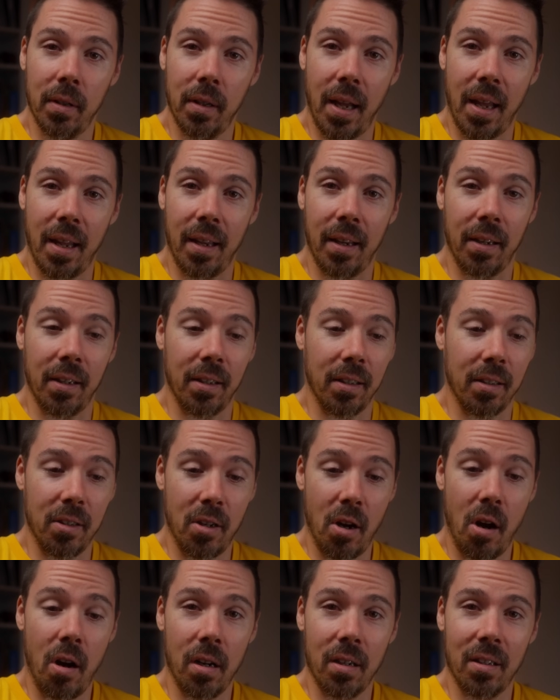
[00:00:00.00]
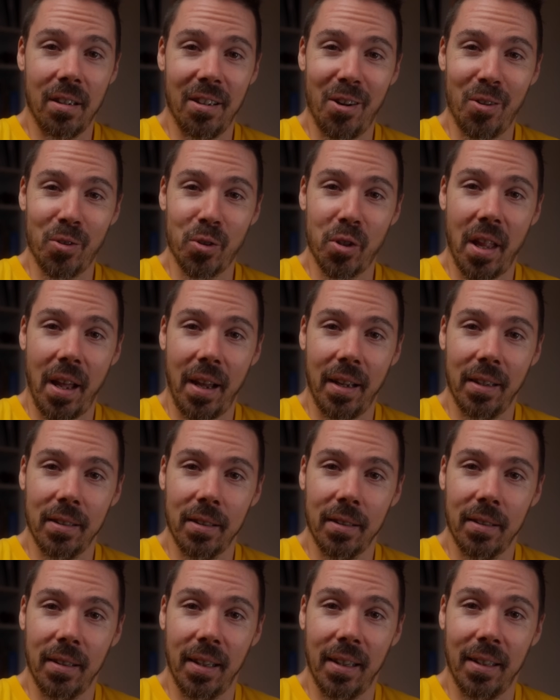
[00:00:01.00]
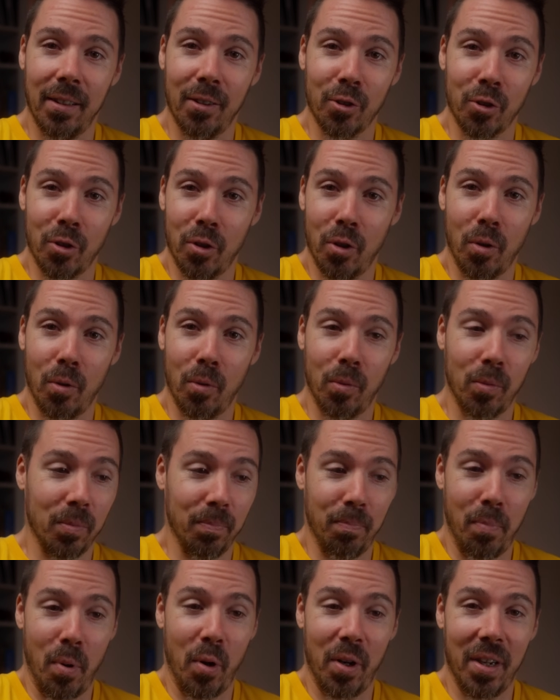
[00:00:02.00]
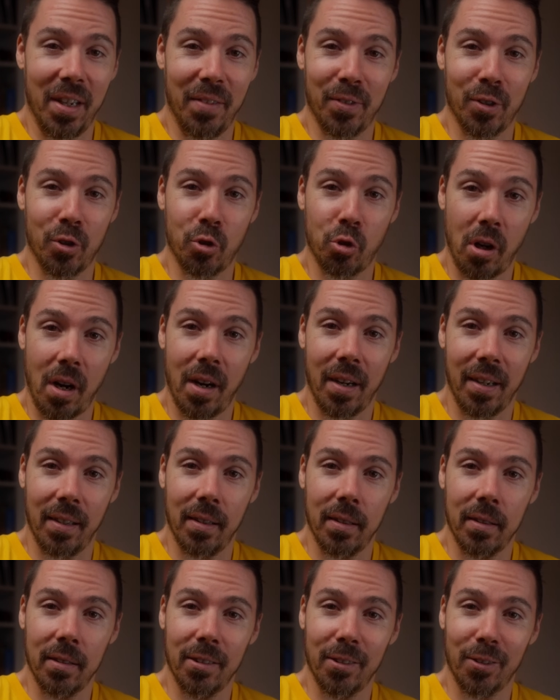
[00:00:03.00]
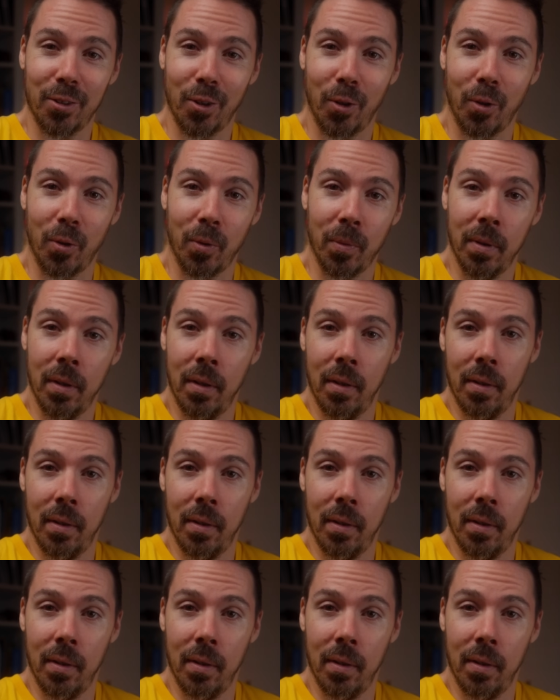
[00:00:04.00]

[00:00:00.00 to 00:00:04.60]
and God knows that and there's no point even trying so